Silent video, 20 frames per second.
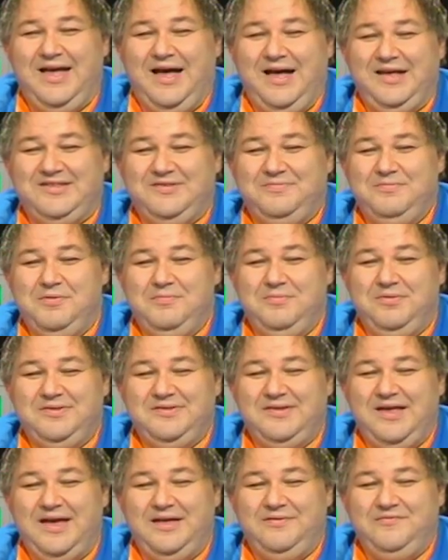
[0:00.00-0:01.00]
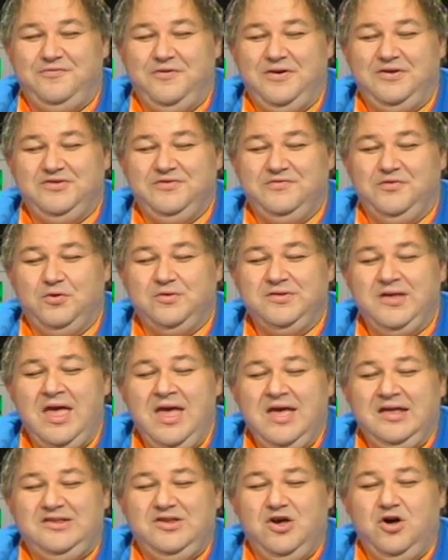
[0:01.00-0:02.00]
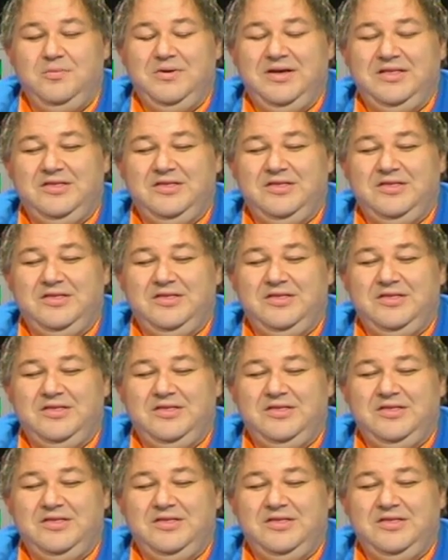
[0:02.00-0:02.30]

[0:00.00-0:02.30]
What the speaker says: cast members and friends of yours. Tell me